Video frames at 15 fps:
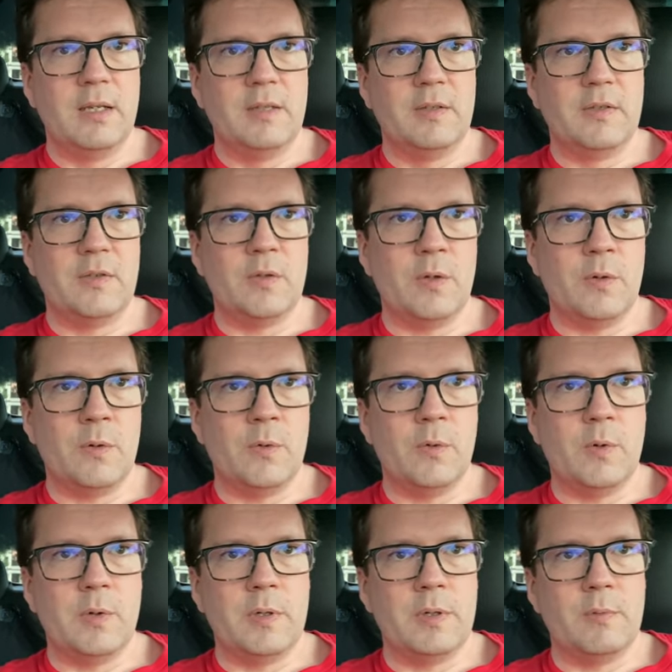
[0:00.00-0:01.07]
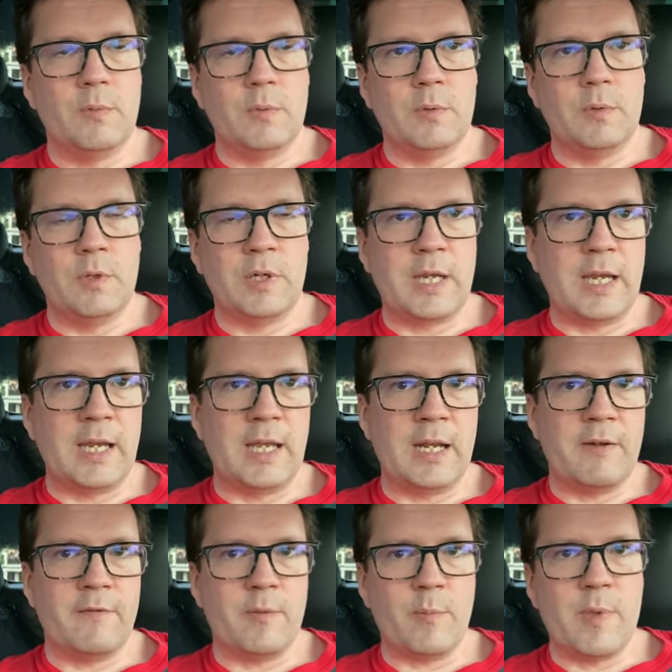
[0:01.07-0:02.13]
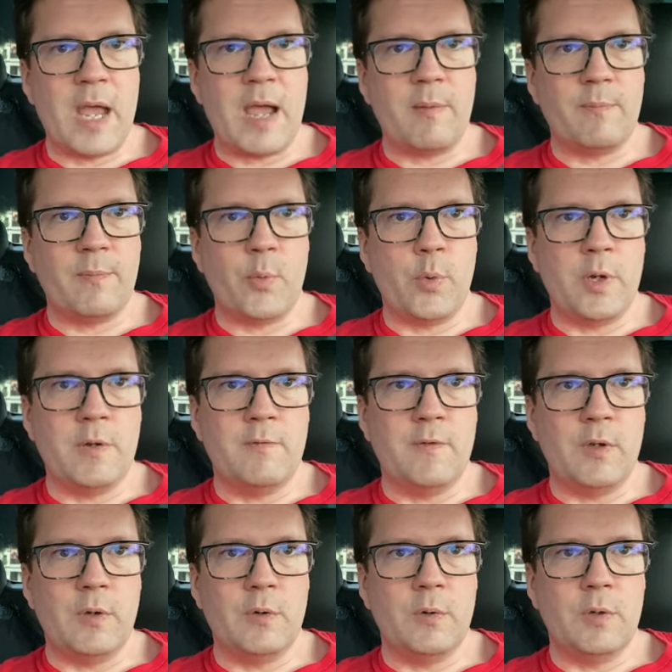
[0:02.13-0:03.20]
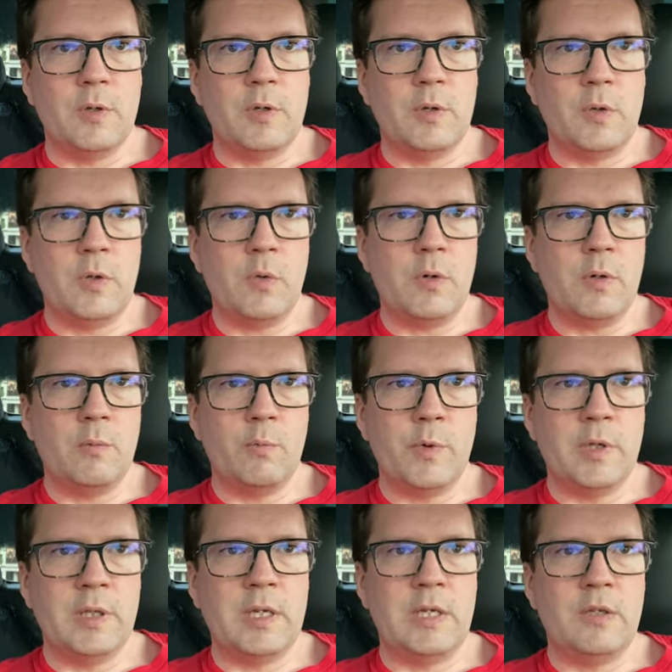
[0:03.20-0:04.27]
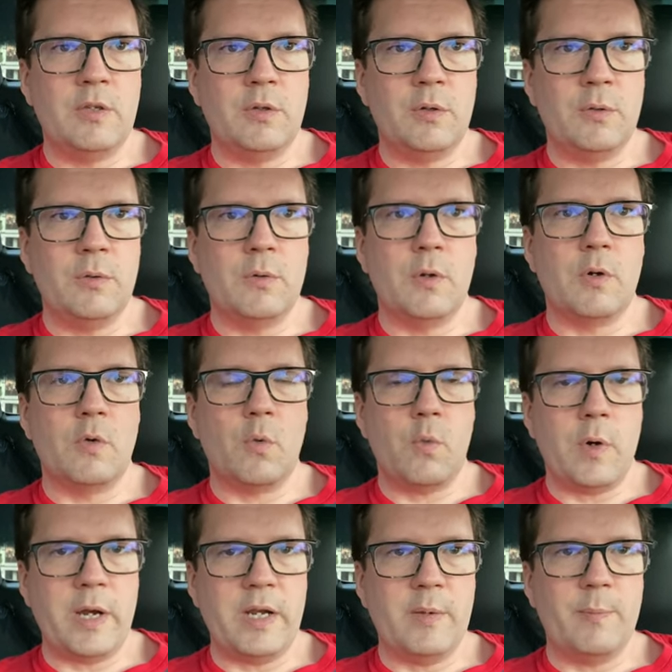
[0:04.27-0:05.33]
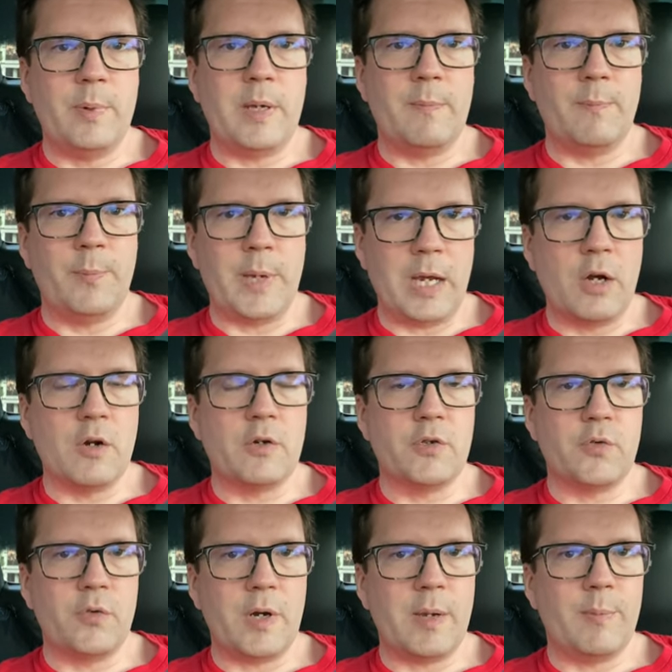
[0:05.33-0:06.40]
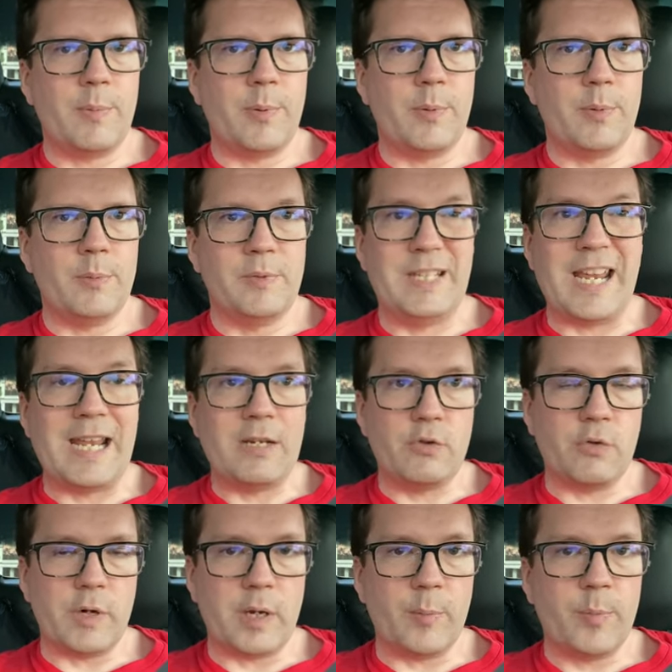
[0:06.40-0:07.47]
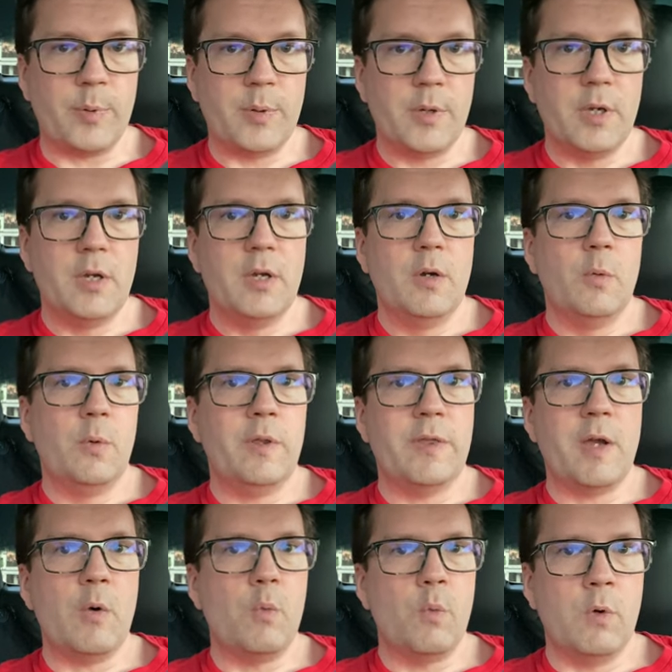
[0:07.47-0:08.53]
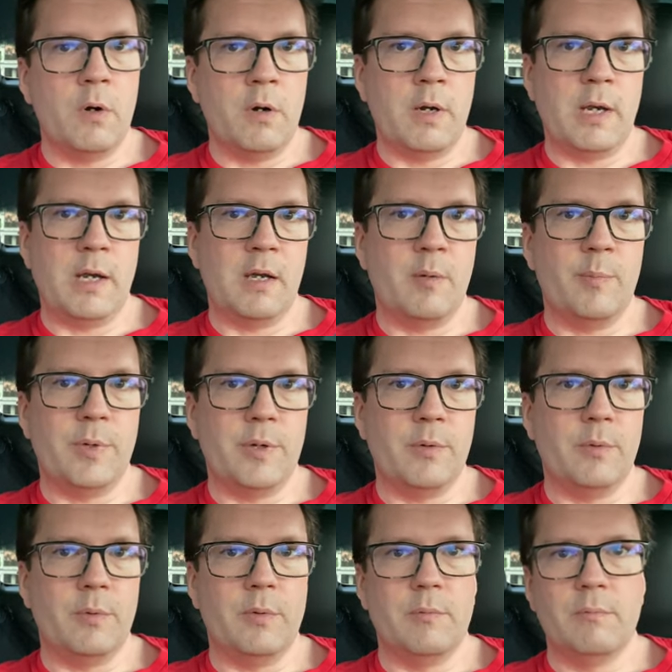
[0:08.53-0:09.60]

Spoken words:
So looking at it from that point of view, you could really do quite a bit bigger day trip without worrying about